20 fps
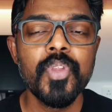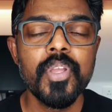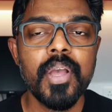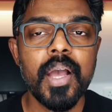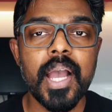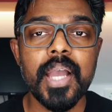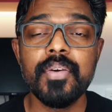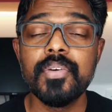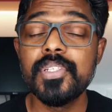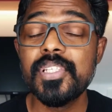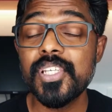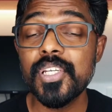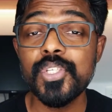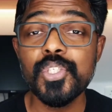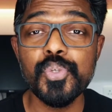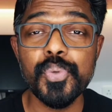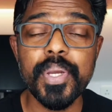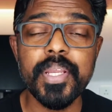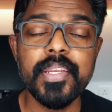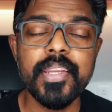I returned
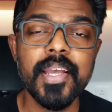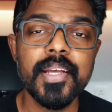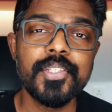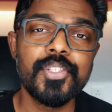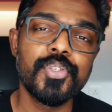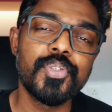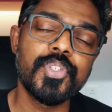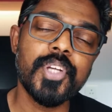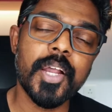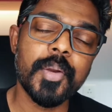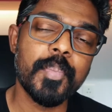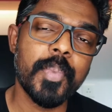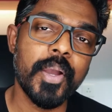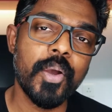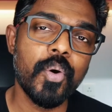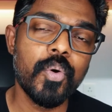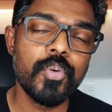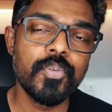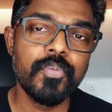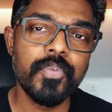to India to start my
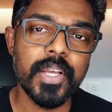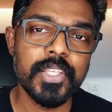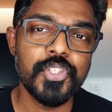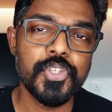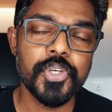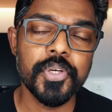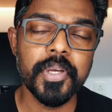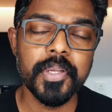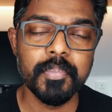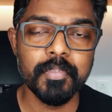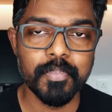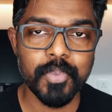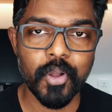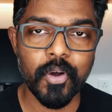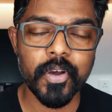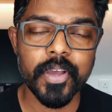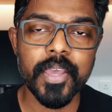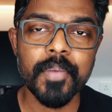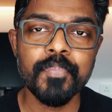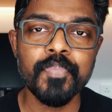own venture in
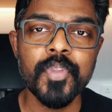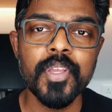blogging.